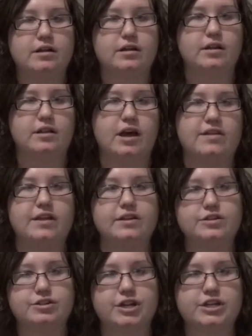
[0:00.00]
a lot of the
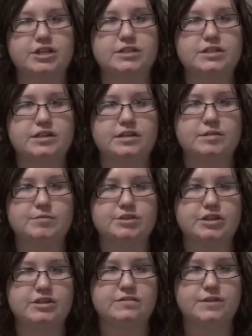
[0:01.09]
illustrations
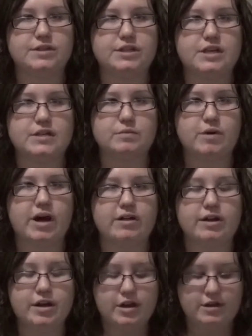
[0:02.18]
demonstrate diversity as well.
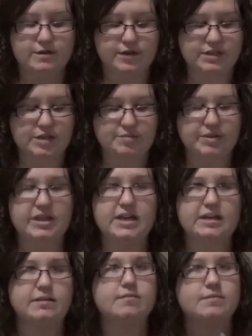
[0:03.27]
For example,
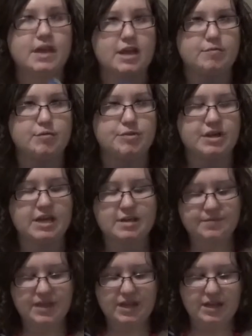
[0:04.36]
in The Animal Boogie,
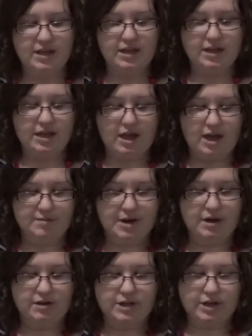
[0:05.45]
not
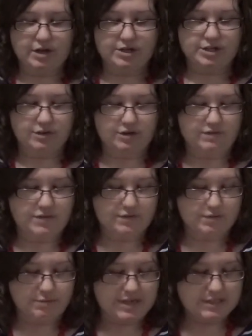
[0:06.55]
only are children of
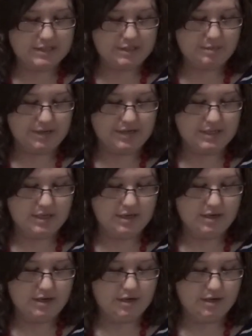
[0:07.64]
different races depicted,
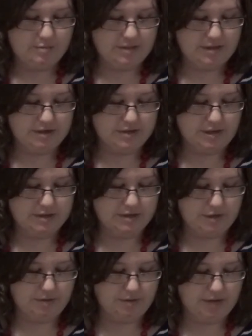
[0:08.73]
but there's
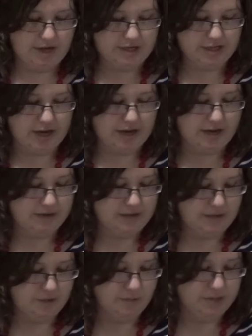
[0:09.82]
also a child in
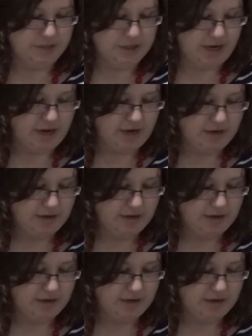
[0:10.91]
a wheelchair.